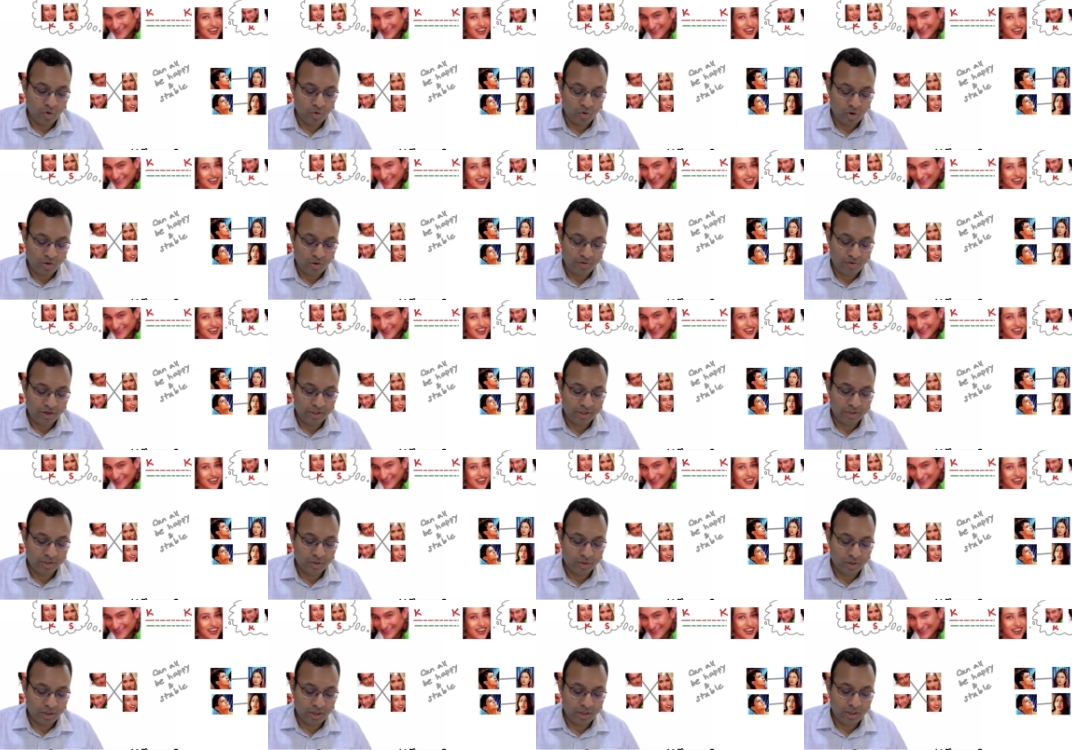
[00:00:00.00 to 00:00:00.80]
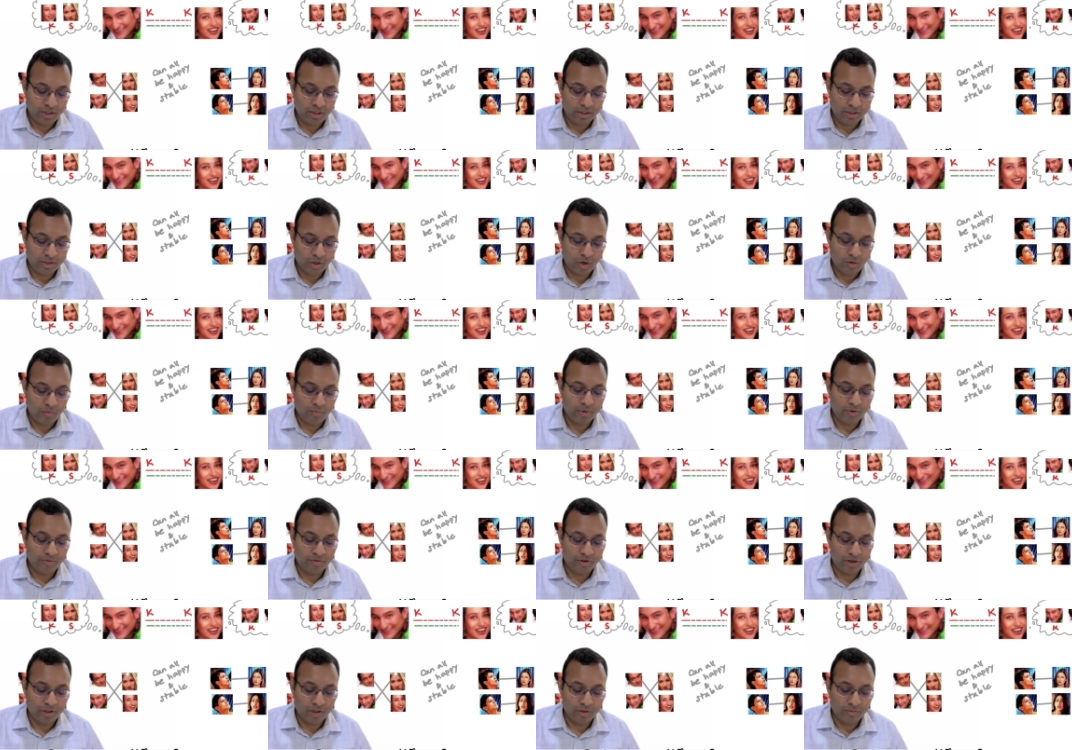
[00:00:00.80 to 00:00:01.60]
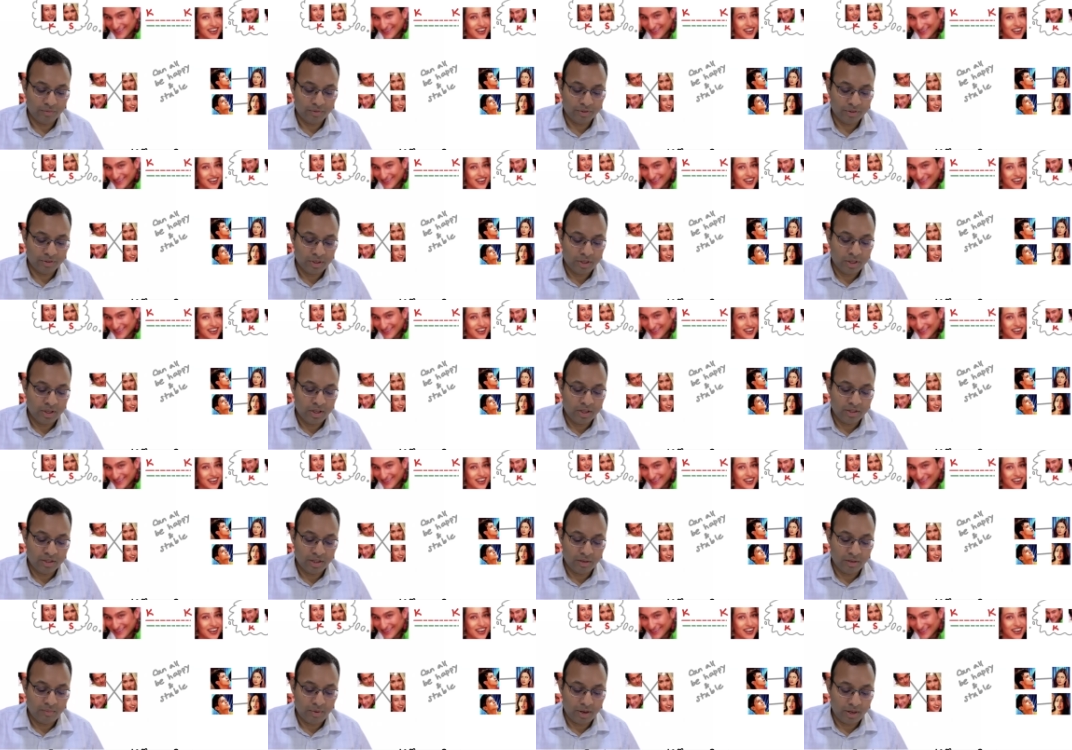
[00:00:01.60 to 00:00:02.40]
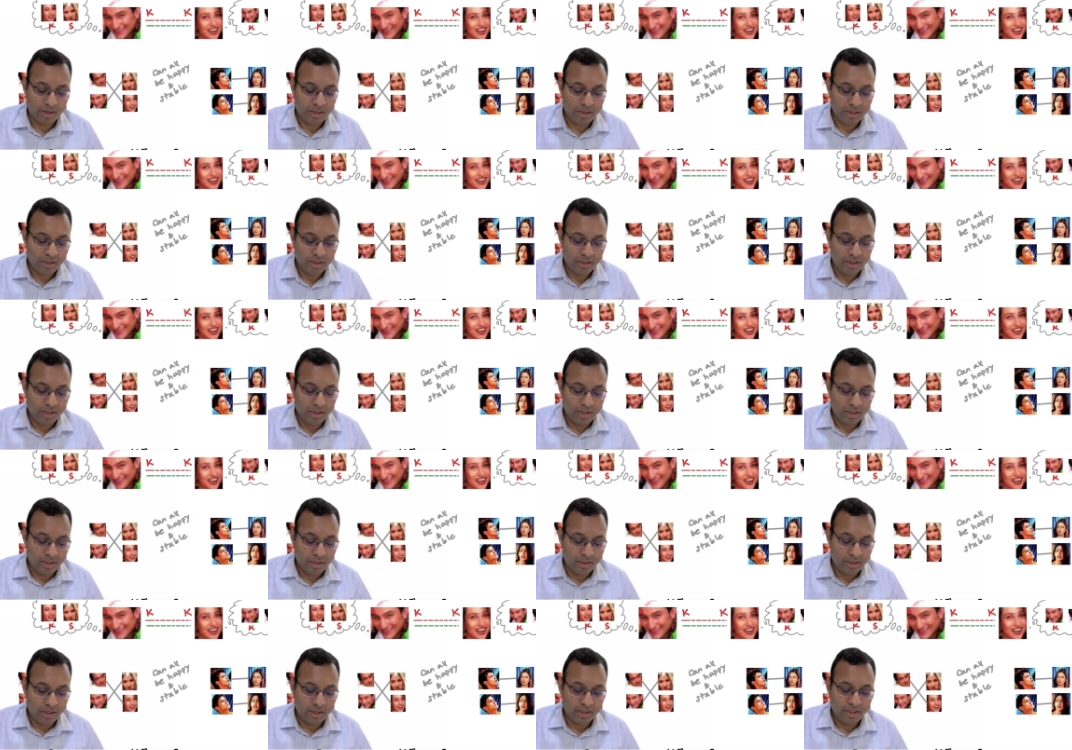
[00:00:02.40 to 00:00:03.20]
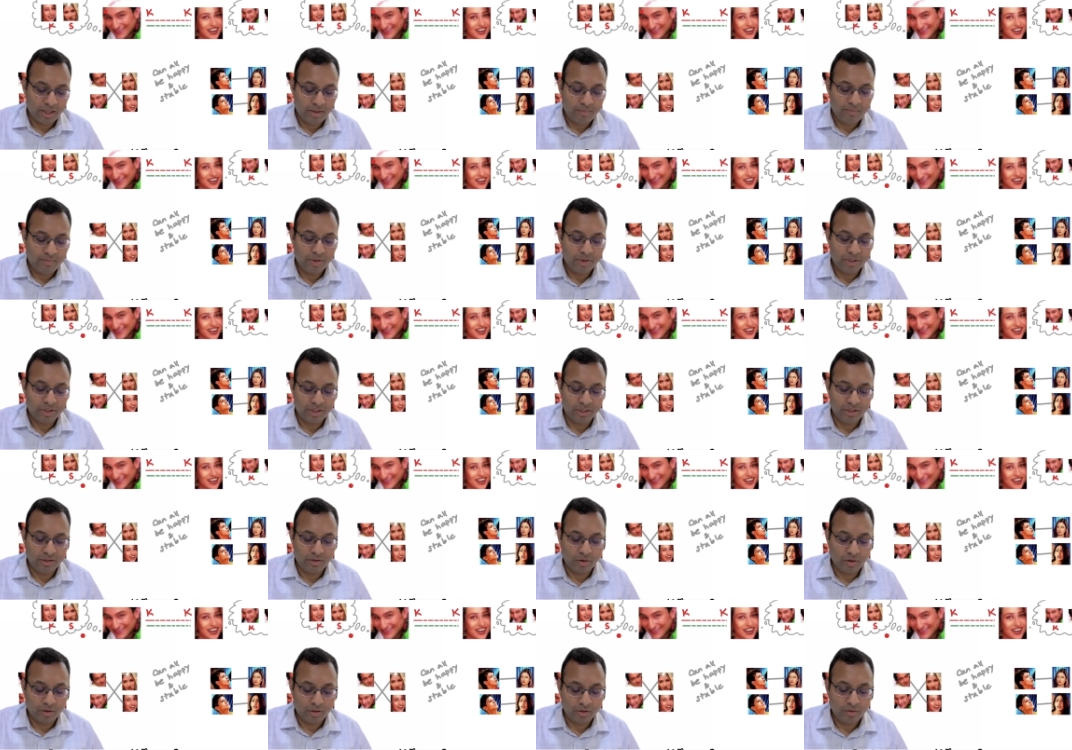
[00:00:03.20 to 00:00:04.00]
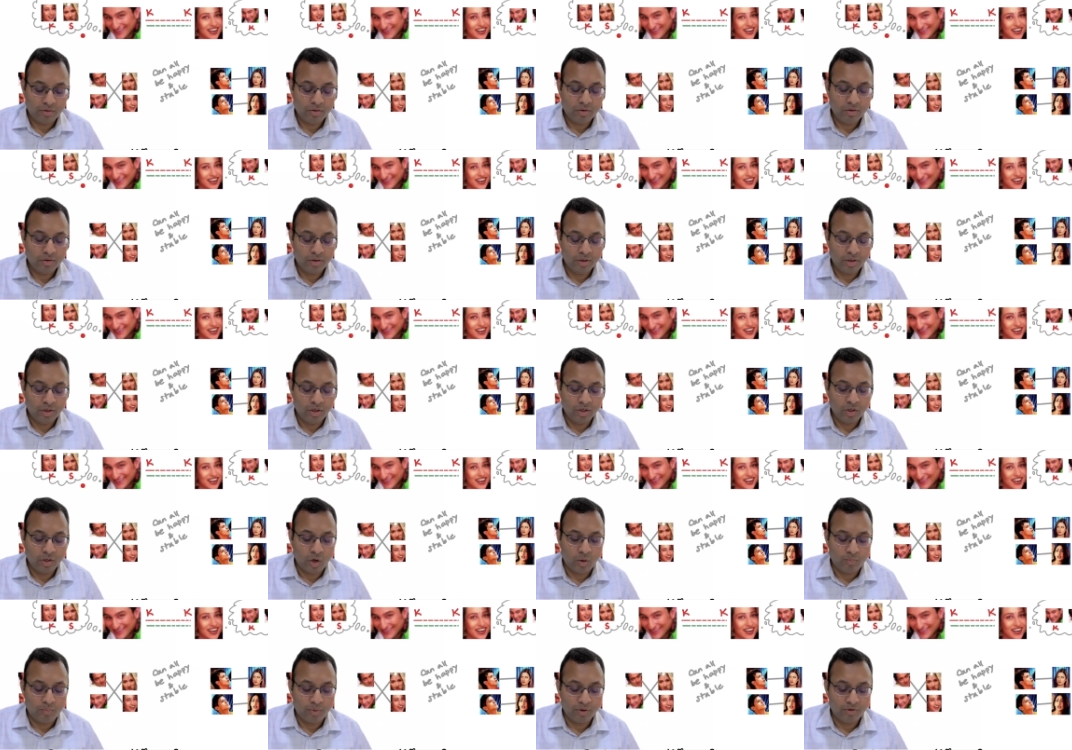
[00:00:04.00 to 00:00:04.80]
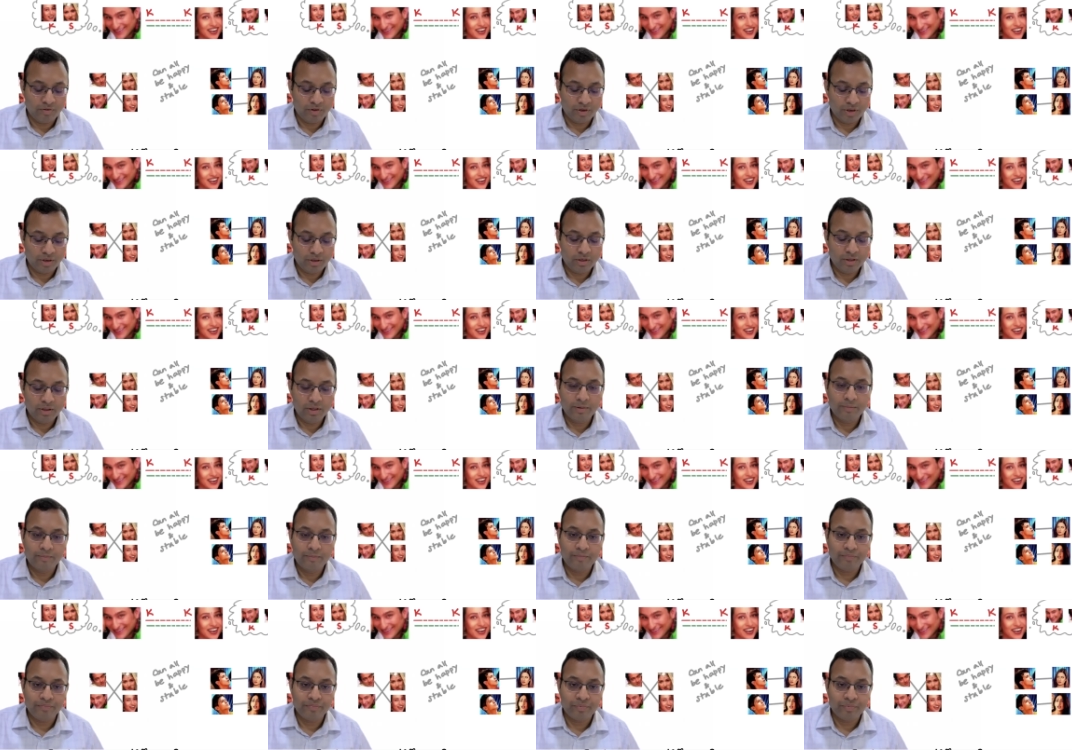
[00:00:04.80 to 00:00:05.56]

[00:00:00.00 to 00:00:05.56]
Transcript: Whoever is, is top preference of Salman, the same person is also top preference.